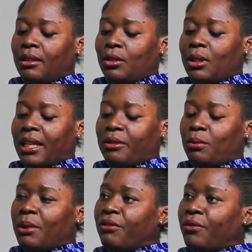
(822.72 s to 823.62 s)
You'd have to
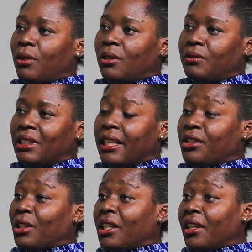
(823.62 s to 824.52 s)
be involved in
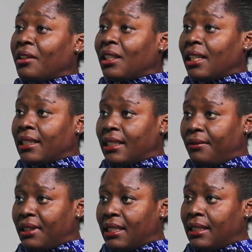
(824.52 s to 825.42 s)
extracurricular
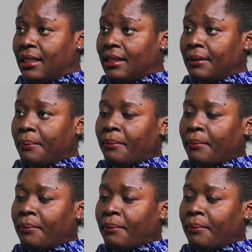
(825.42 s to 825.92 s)
activities.